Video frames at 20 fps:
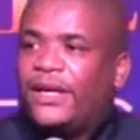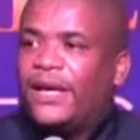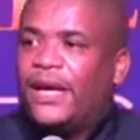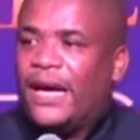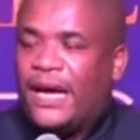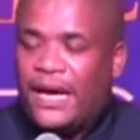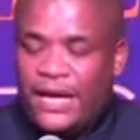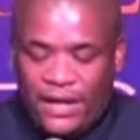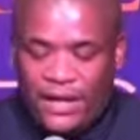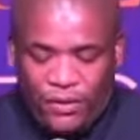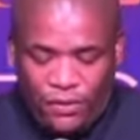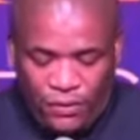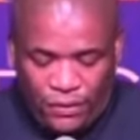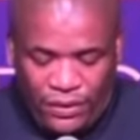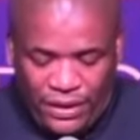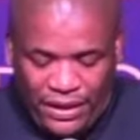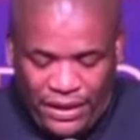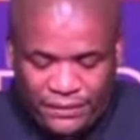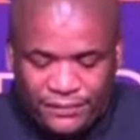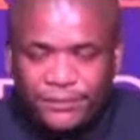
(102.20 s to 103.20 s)

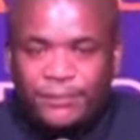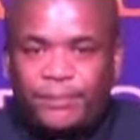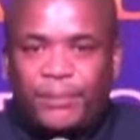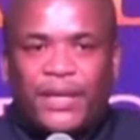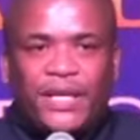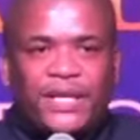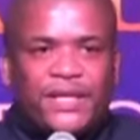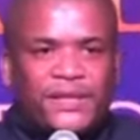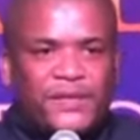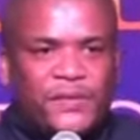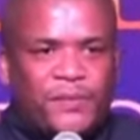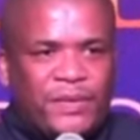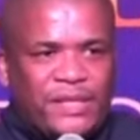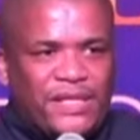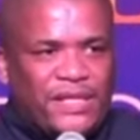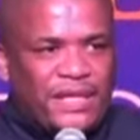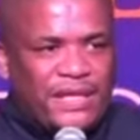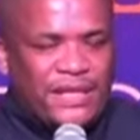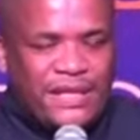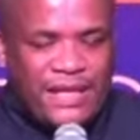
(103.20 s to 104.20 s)
Hallelujah. Please be
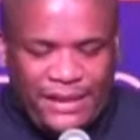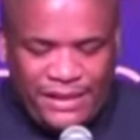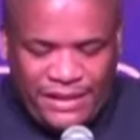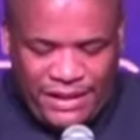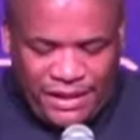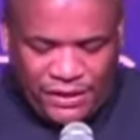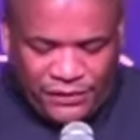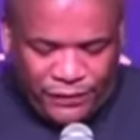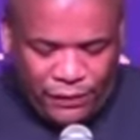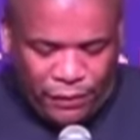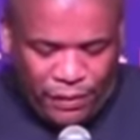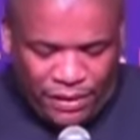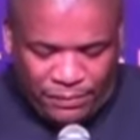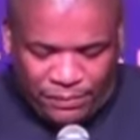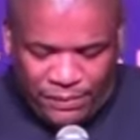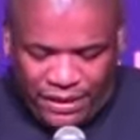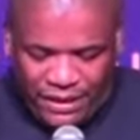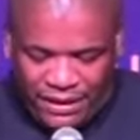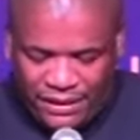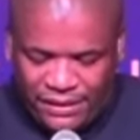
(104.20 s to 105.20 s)
seated just for 1
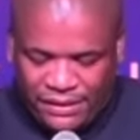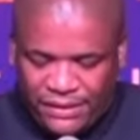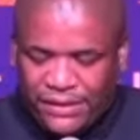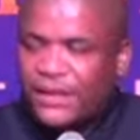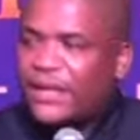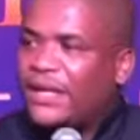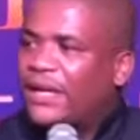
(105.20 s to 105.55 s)
minute.